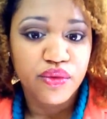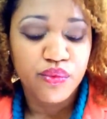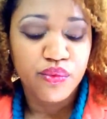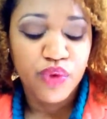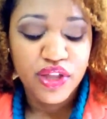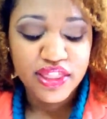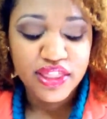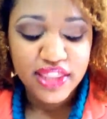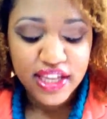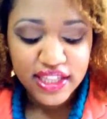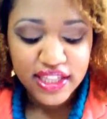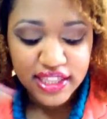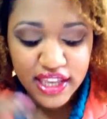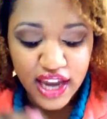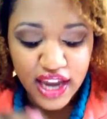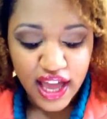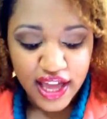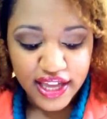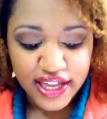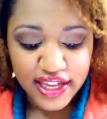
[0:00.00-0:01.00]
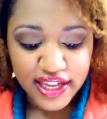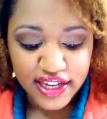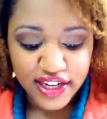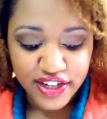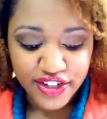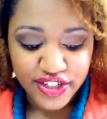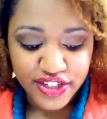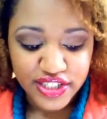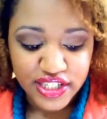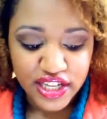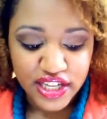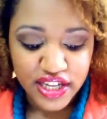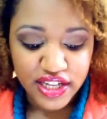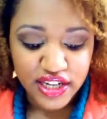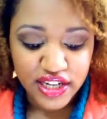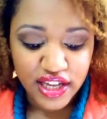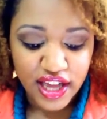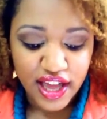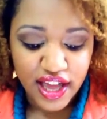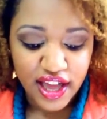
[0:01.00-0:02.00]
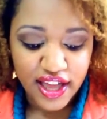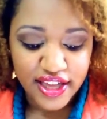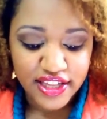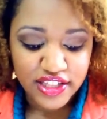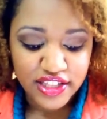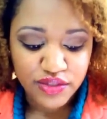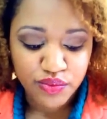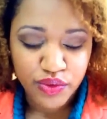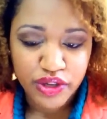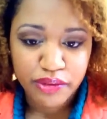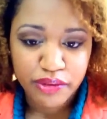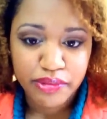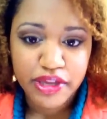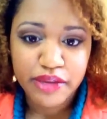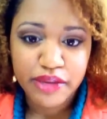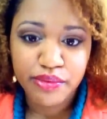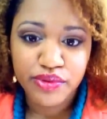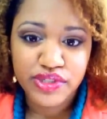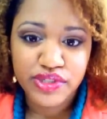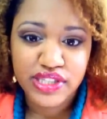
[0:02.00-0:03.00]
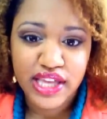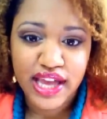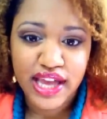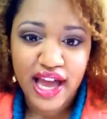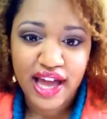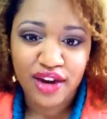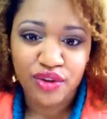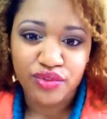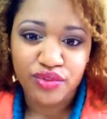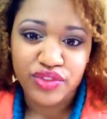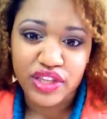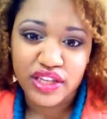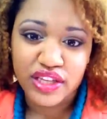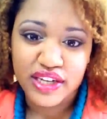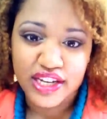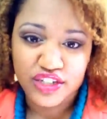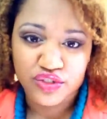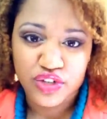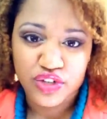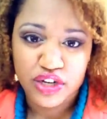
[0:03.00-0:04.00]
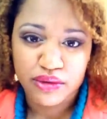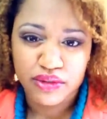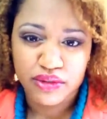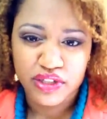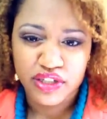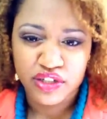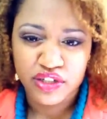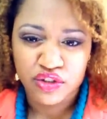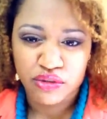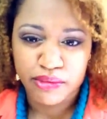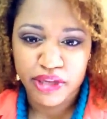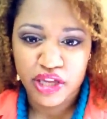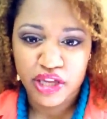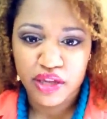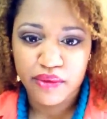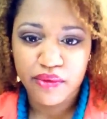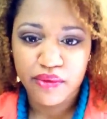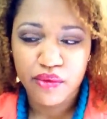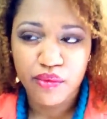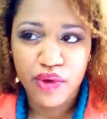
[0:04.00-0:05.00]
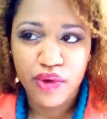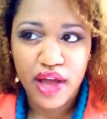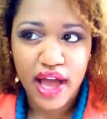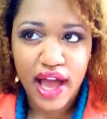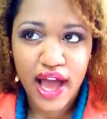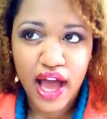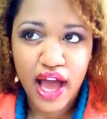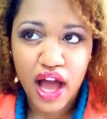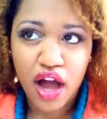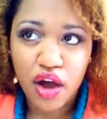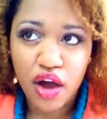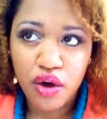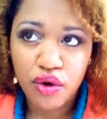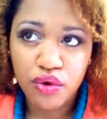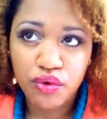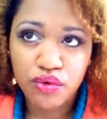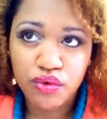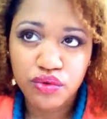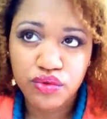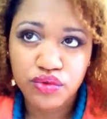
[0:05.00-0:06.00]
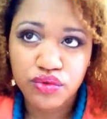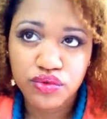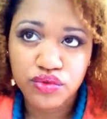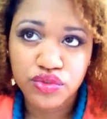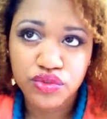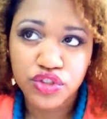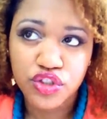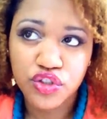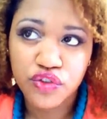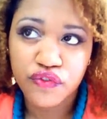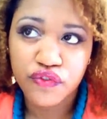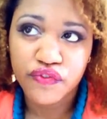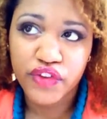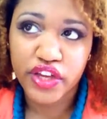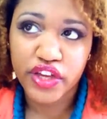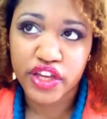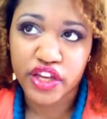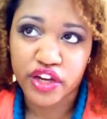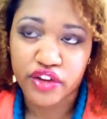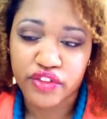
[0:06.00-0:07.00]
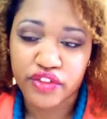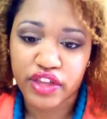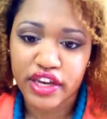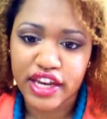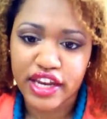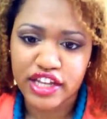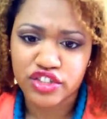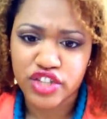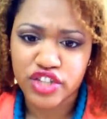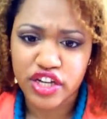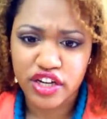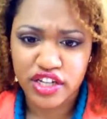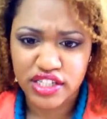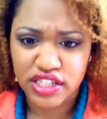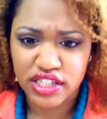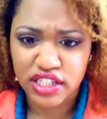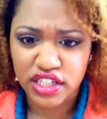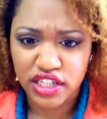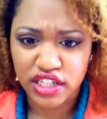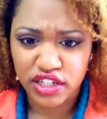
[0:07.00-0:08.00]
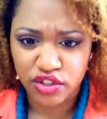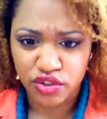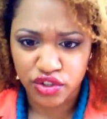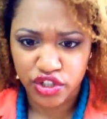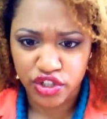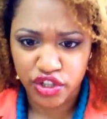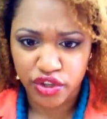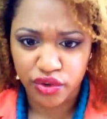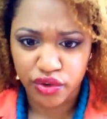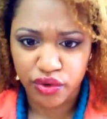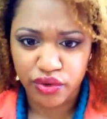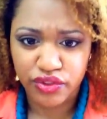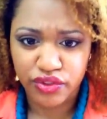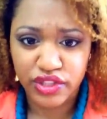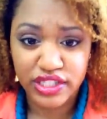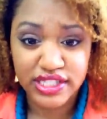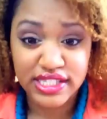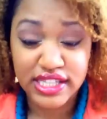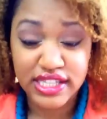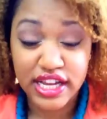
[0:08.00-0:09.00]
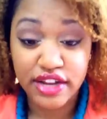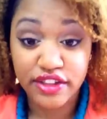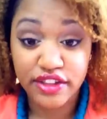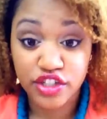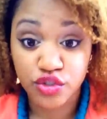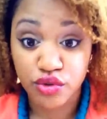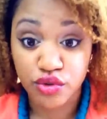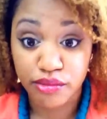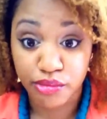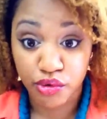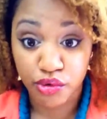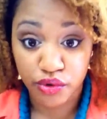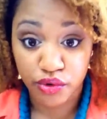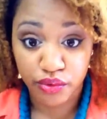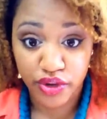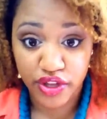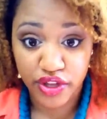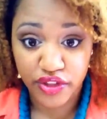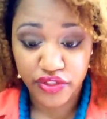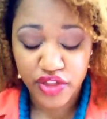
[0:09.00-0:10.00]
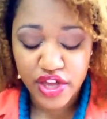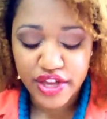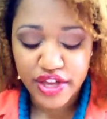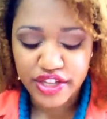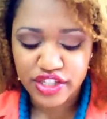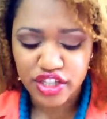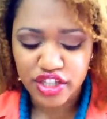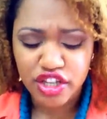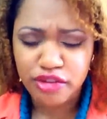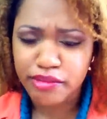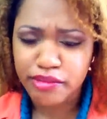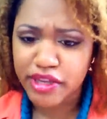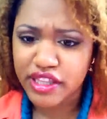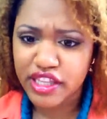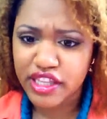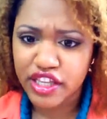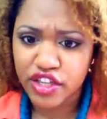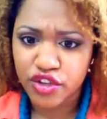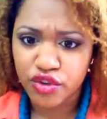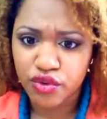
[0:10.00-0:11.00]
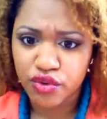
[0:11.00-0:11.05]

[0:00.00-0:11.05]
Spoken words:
One thing that I can't understand is when people say, I don't think natural hair will look good on me. Well, how do you figure that natural hair doesn't look good on you? This is the hair that you were born with. So you mean that